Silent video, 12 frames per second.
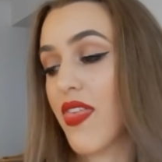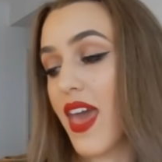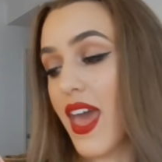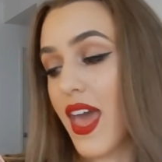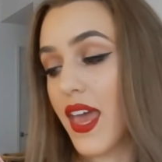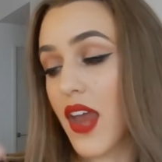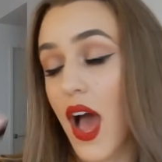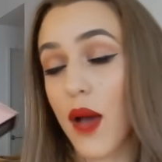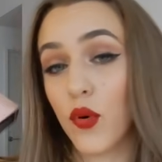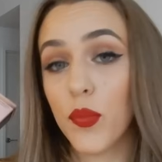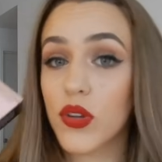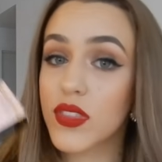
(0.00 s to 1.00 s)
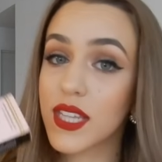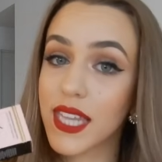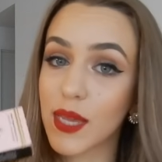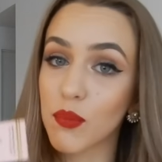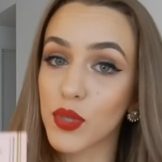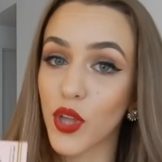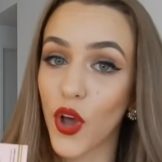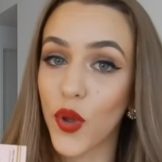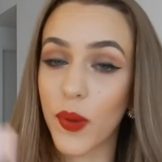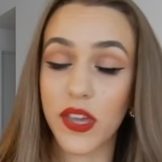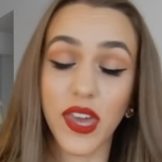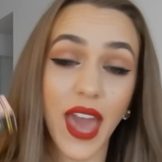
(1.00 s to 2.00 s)
then I will put the link below
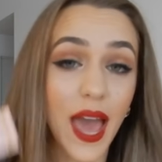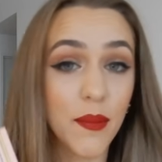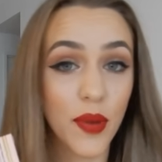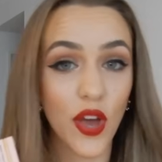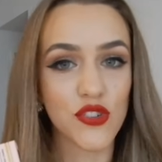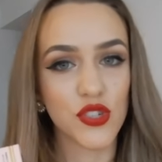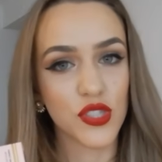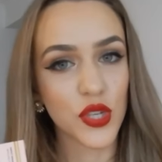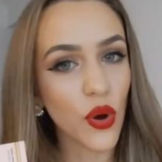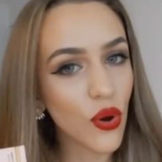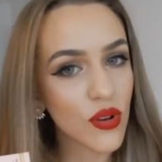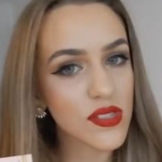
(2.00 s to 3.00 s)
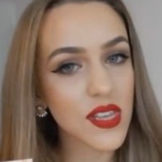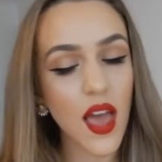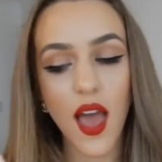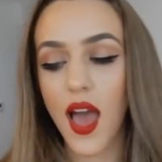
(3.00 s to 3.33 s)
where you can purchase yours.